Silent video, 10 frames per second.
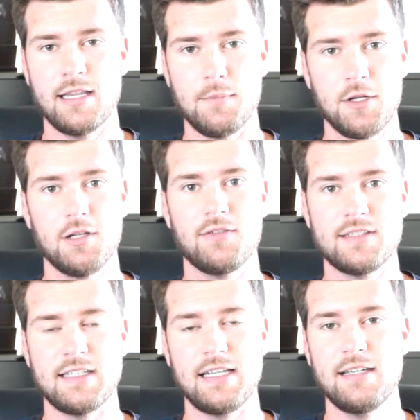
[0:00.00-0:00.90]
in the middle of a
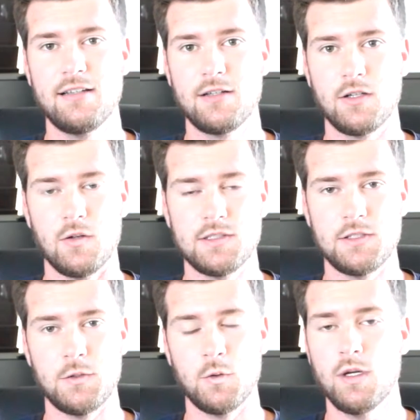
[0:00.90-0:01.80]
city,
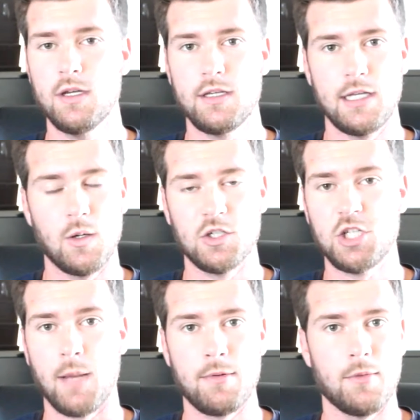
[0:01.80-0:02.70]
close to, a
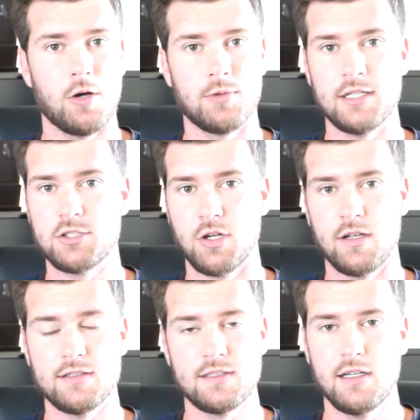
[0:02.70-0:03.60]
shopping mall,
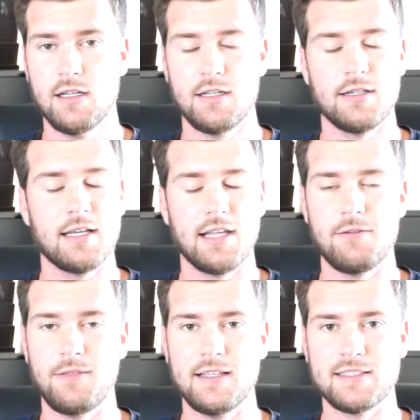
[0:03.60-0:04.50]
restaurants,
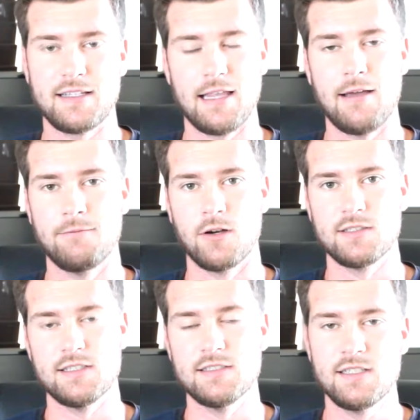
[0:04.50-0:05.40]
nightlife, things like that,
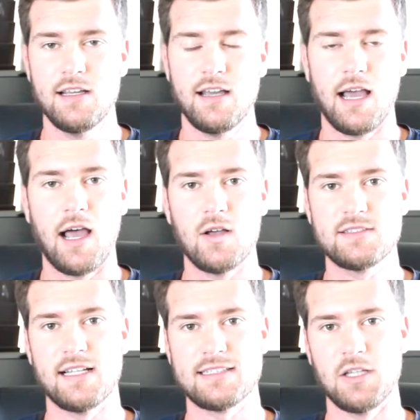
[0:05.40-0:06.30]
versus a
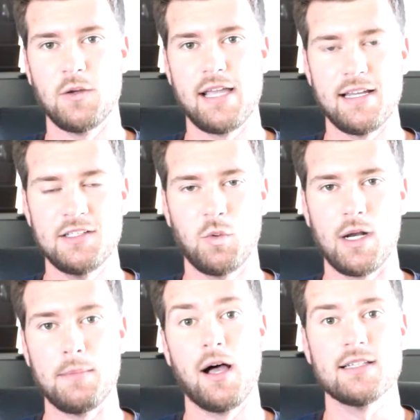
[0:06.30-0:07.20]
house that's located
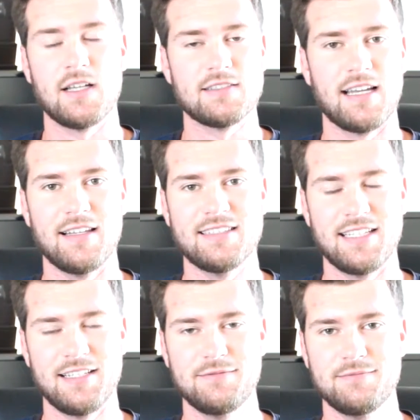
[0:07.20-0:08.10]
20 miles outside the
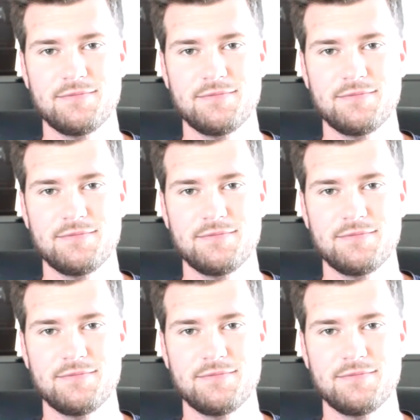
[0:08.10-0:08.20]
city.